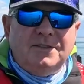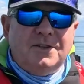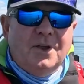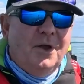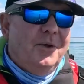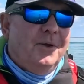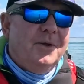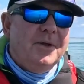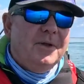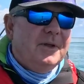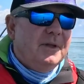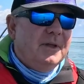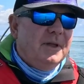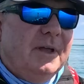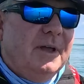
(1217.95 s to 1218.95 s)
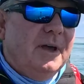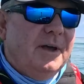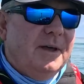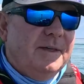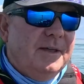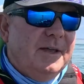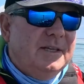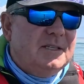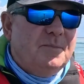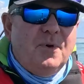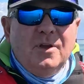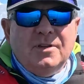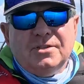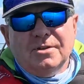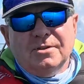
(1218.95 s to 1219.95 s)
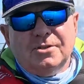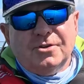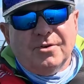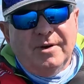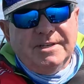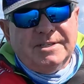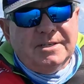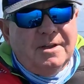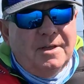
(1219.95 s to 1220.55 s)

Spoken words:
So it's a personal choice,